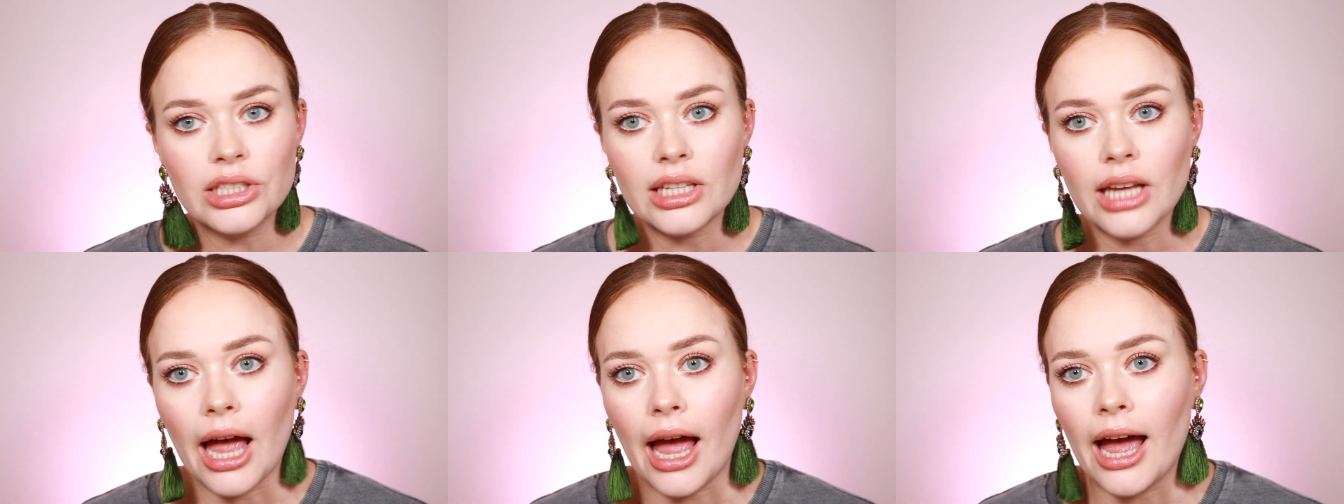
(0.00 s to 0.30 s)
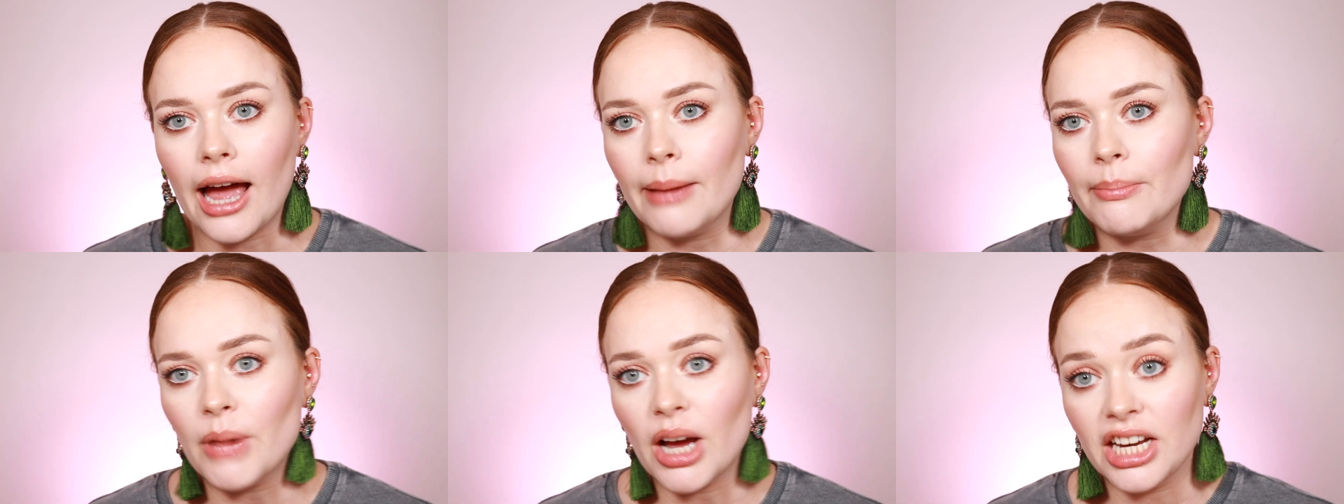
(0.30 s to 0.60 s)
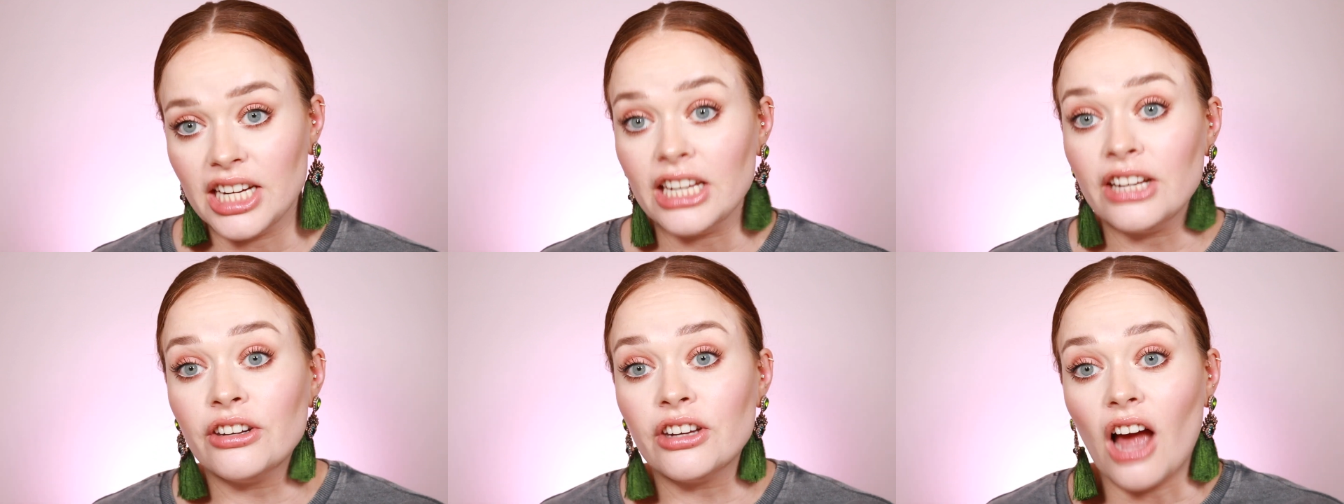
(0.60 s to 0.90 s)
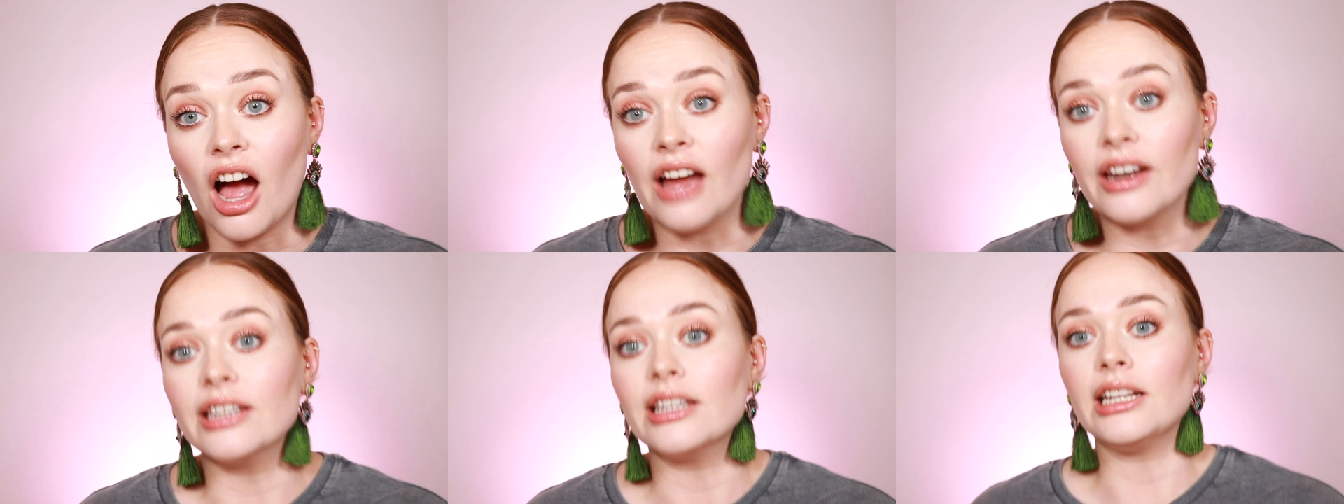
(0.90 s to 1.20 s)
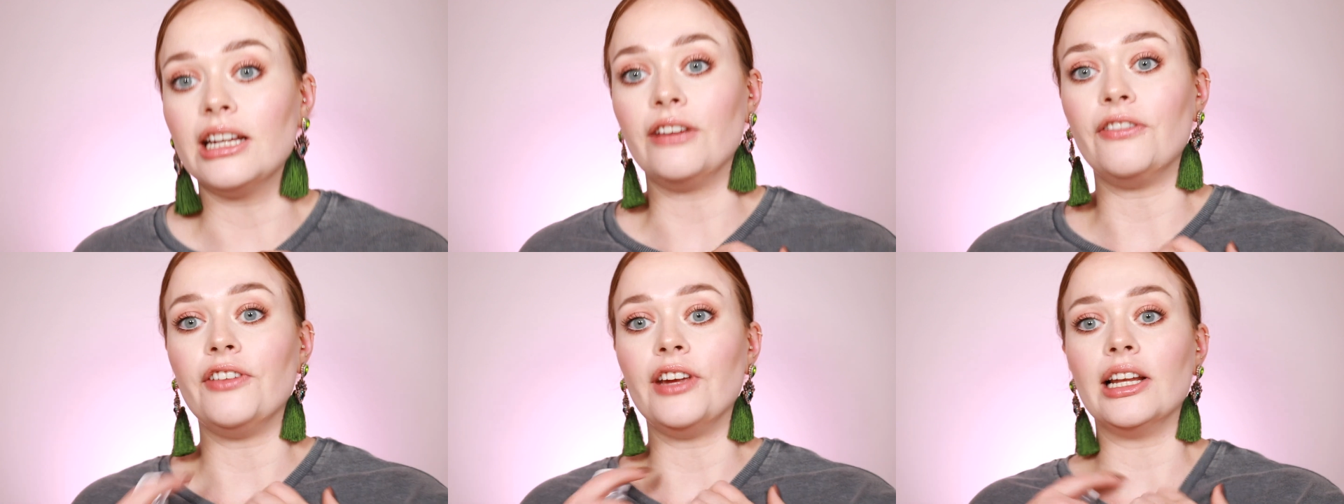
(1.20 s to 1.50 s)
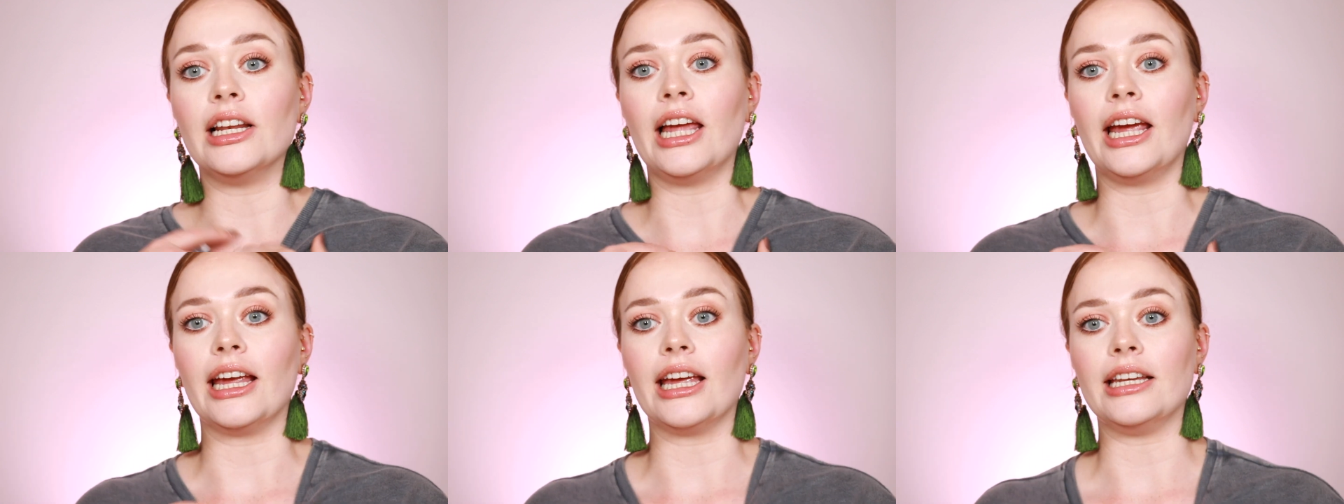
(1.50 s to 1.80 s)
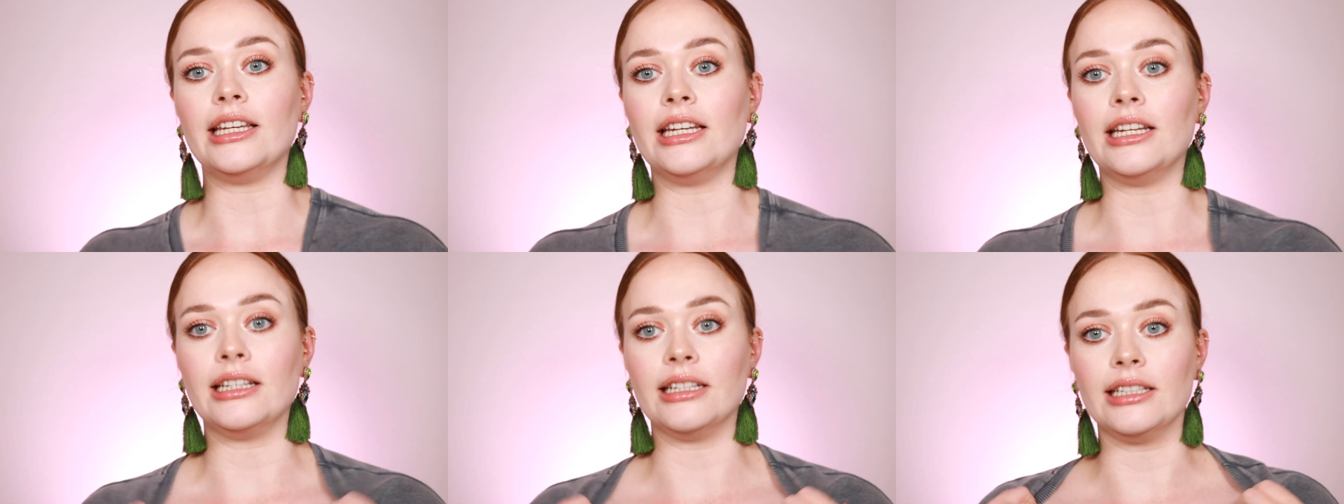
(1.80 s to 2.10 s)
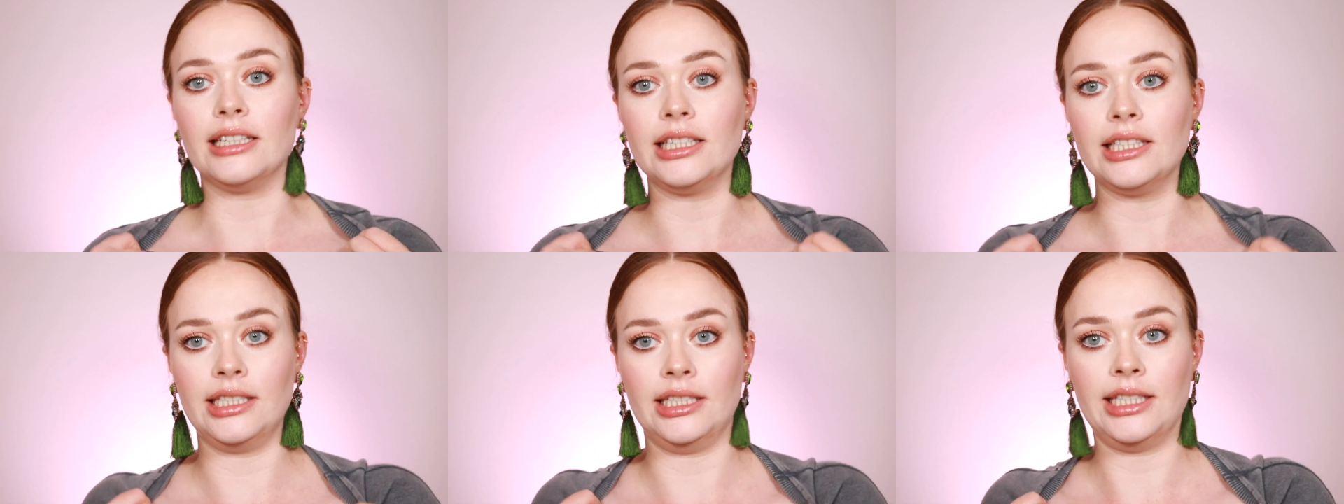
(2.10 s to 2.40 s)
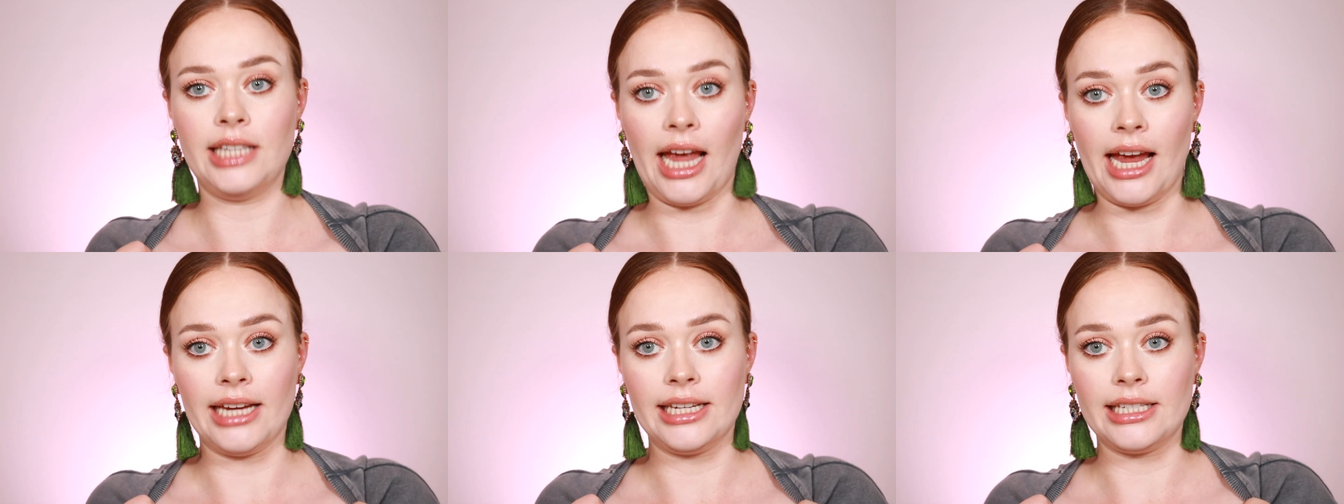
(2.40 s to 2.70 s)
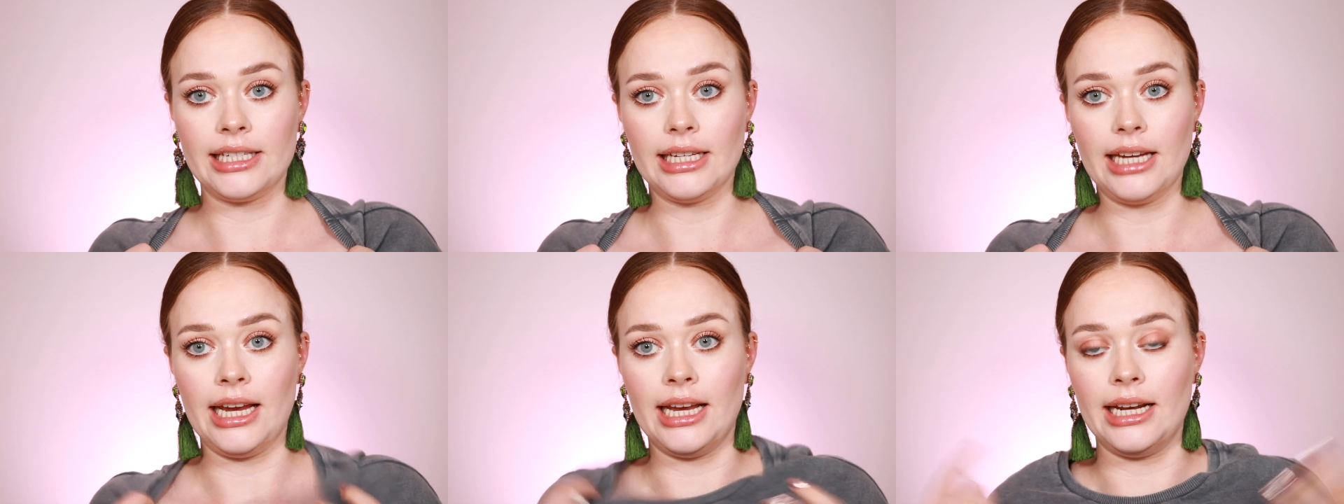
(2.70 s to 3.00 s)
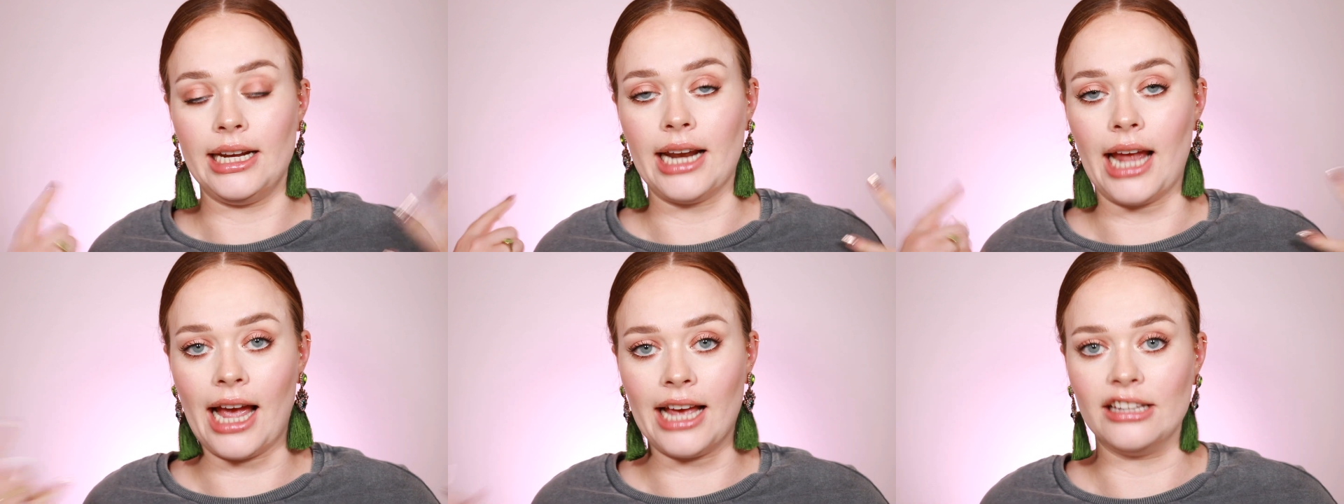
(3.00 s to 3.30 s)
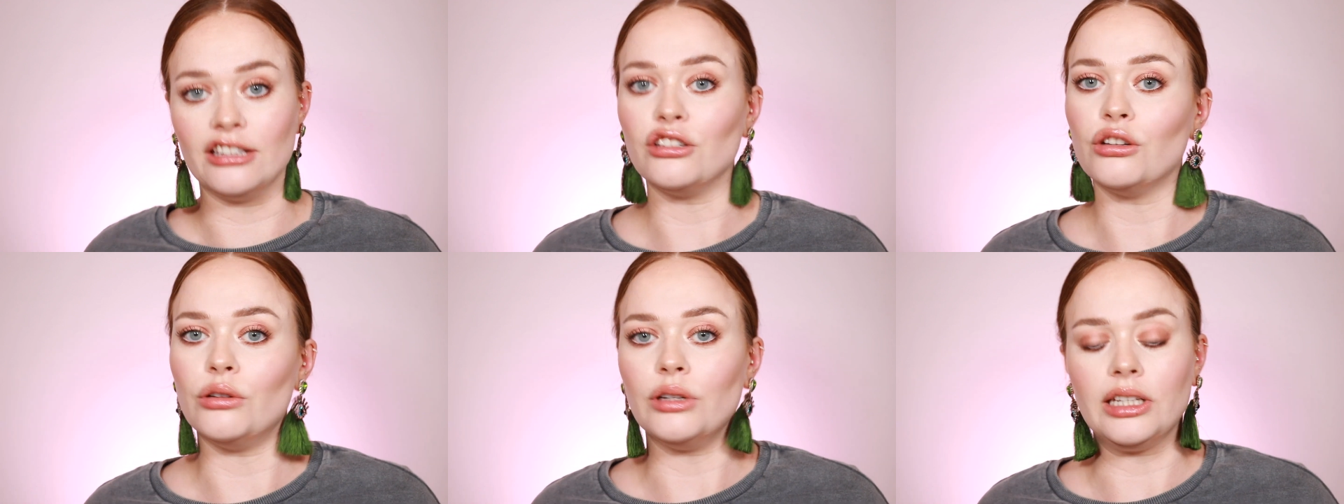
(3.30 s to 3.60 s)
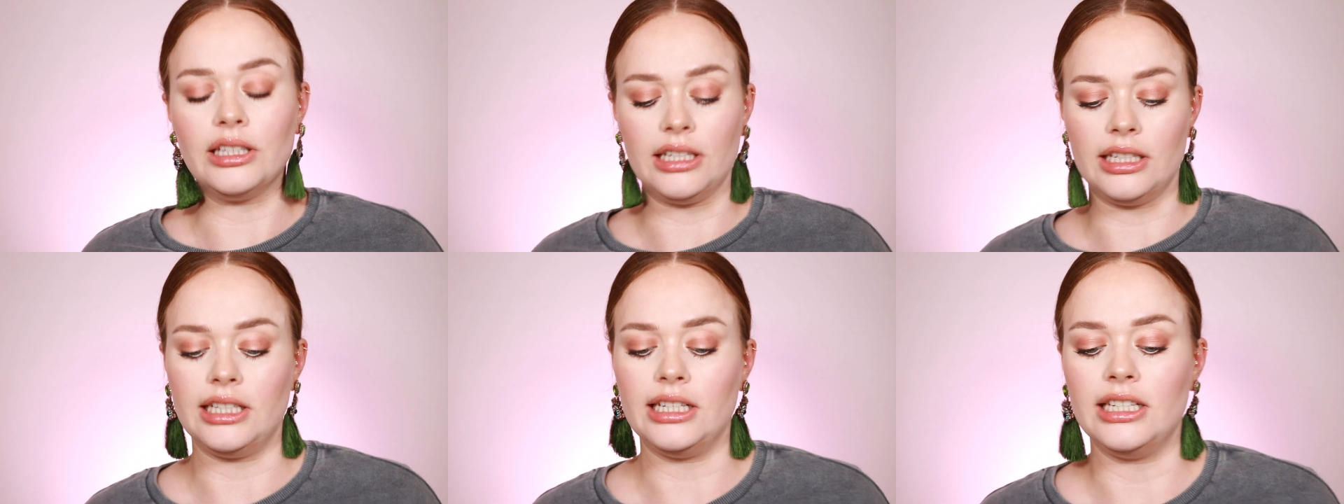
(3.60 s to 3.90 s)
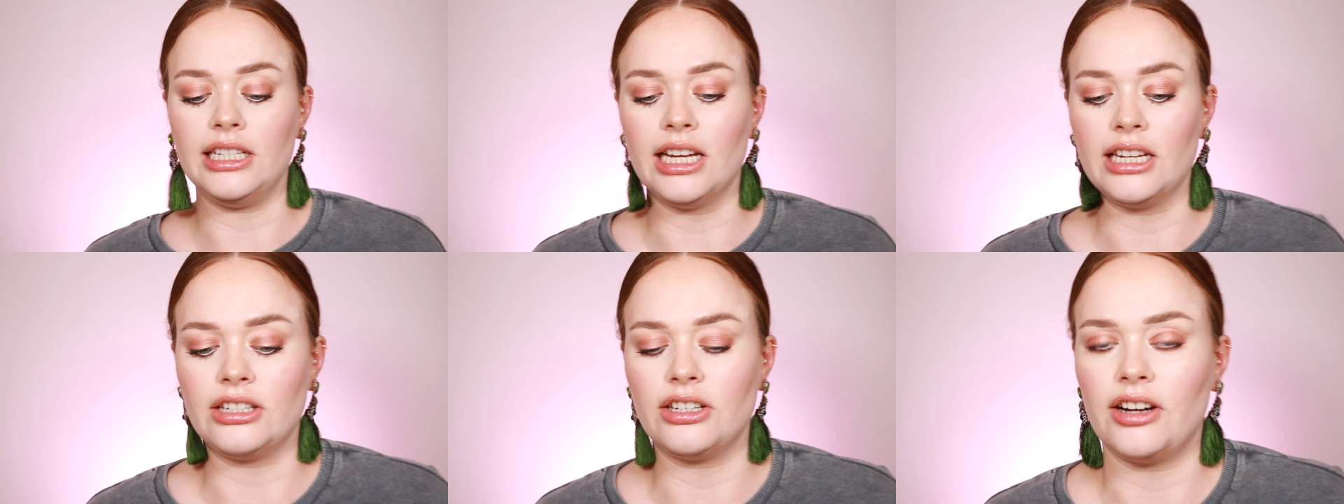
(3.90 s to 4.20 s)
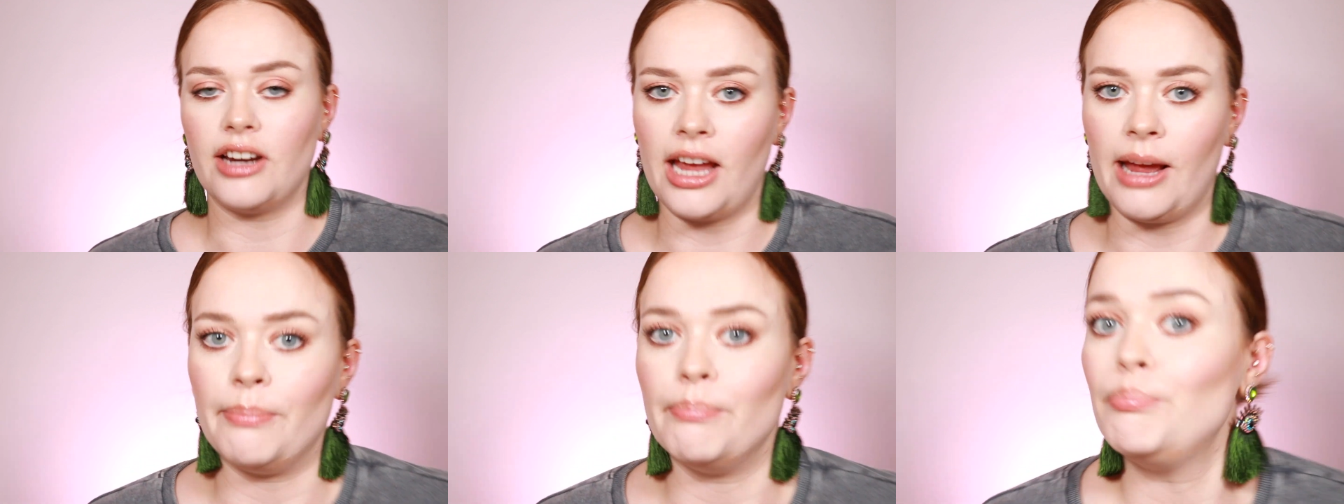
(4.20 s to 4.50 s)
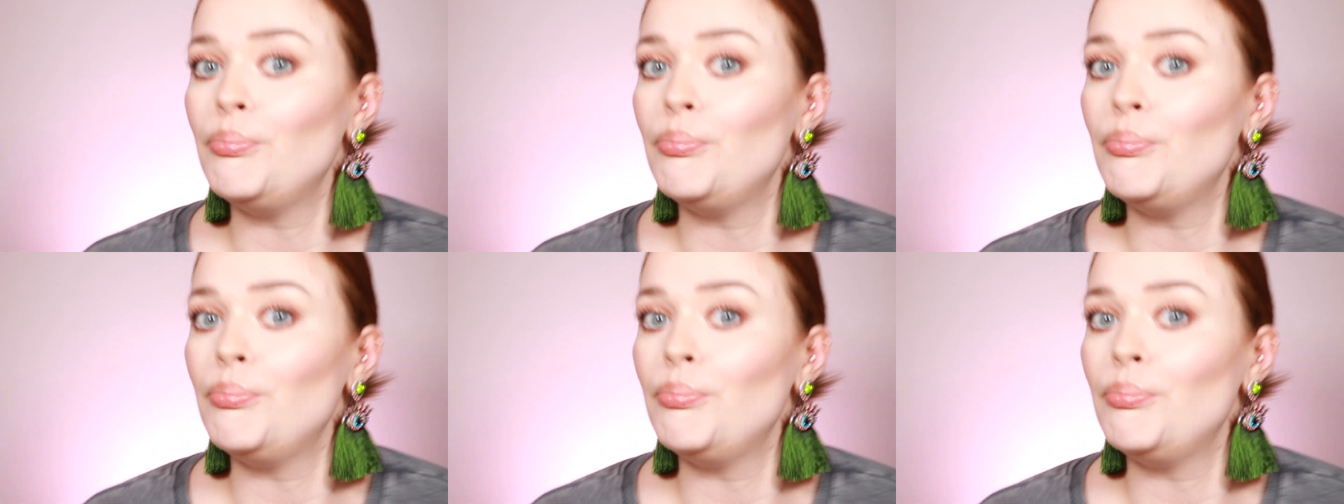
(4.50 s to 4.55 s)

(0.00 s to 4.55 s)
I did honestly feel like it didn't set in as good as it did yesterday.